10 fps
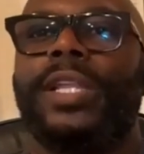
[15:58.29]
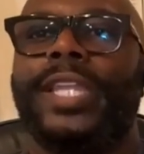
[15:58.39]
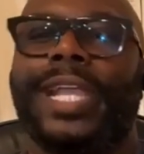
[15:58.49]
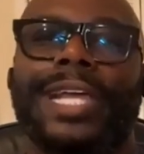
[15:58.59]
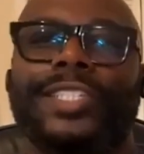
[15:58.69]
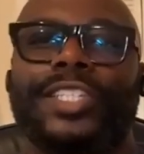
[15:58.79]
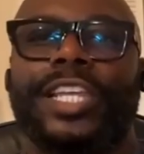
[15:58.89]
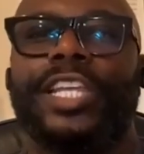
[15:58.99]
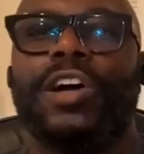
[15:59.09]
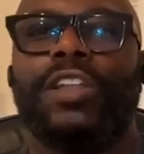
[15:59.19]
Uh, Nick has
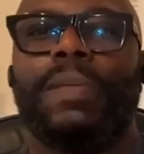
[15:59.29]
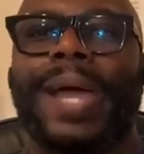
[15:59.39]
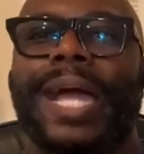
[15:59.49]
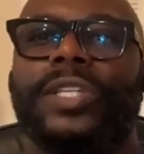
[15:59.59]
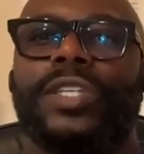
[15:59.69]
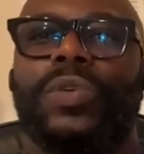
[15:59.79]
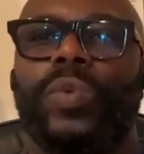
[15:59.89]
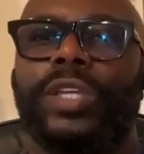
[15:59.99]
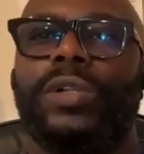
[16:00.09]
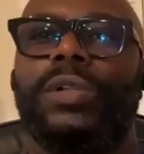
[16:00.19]
this thing he called the
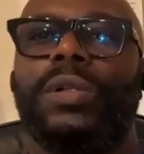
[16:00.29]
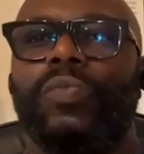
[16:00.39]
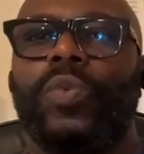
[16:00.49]
balancing wheel,